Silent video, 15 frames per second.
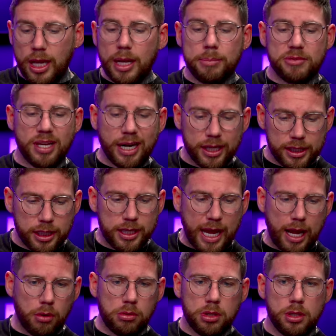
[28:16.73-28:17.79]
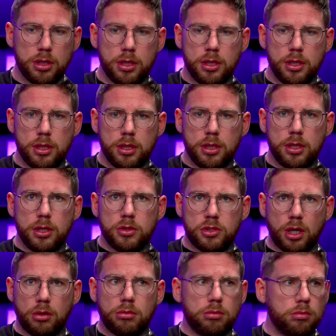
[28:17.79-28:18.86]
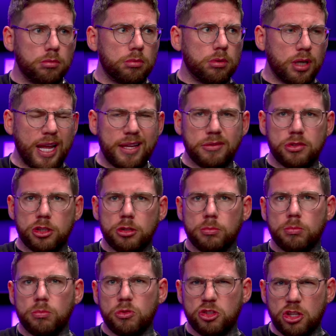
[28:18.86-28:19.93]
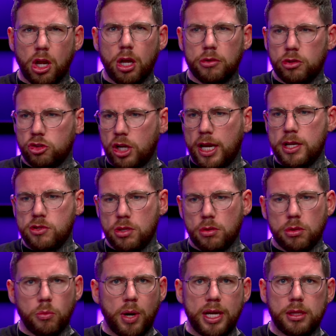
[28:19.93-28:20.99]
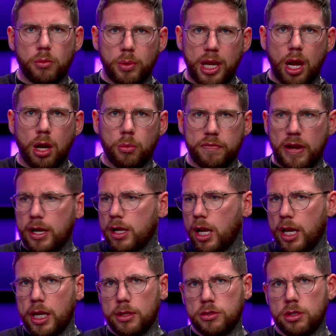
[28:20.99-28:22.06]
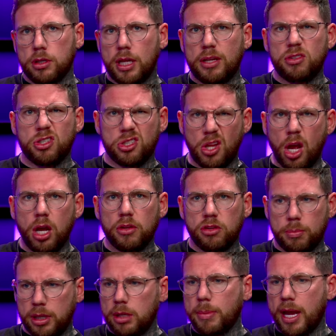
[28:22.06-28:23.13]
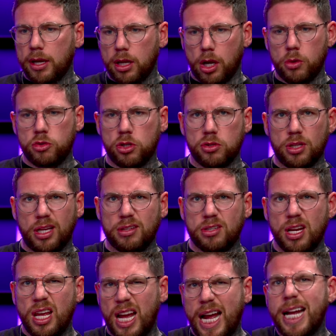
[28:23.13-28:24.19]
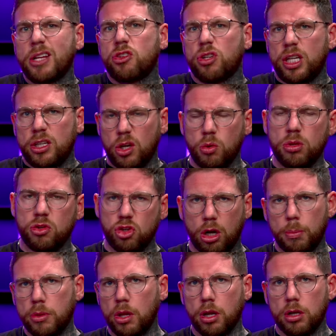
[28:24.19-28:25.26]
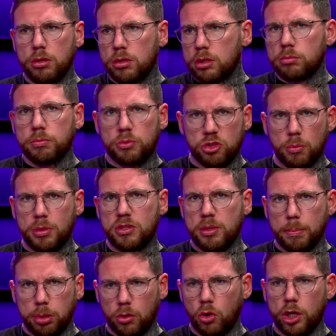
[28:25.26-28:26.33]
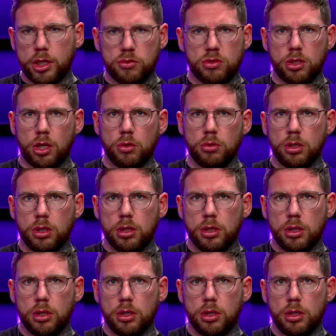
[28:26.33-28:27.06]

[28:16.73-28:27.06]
I'm telling you now. So let's start to change the way that we are with our clients. Let's start to be better coaches. Let's actually do the job that somebody's employing us to do.